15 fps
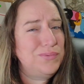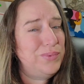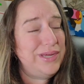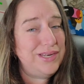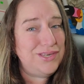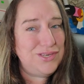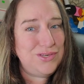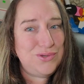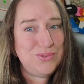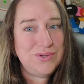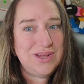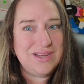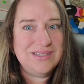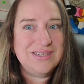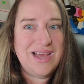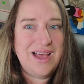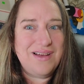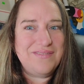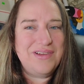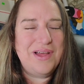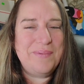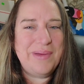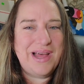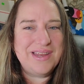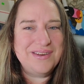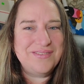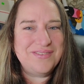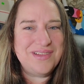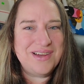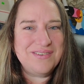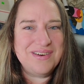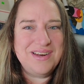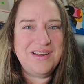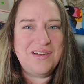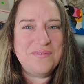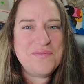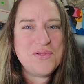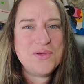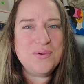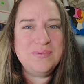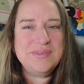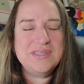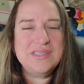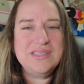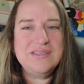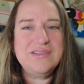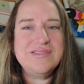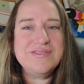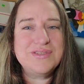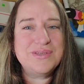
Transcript: We do not have padded flat rate envelopes still,